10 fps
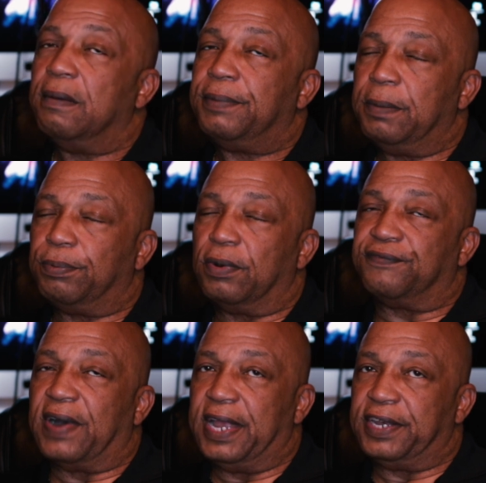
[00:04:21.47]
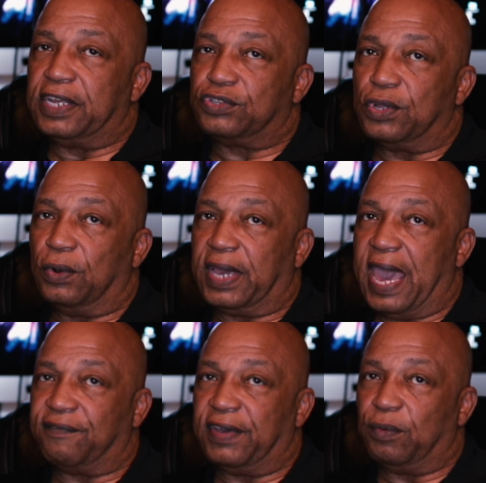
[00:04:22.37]
People are finding Soul
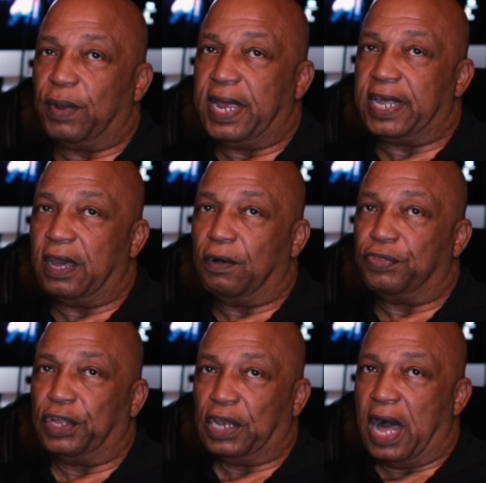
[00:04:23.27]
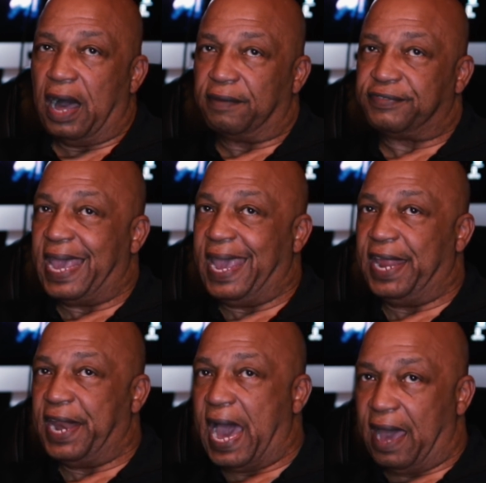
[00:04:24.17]
Cafe Radio, The Loft,
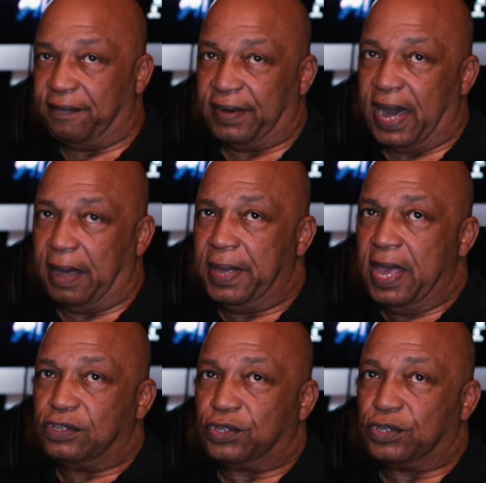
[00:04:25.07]
and iVibe.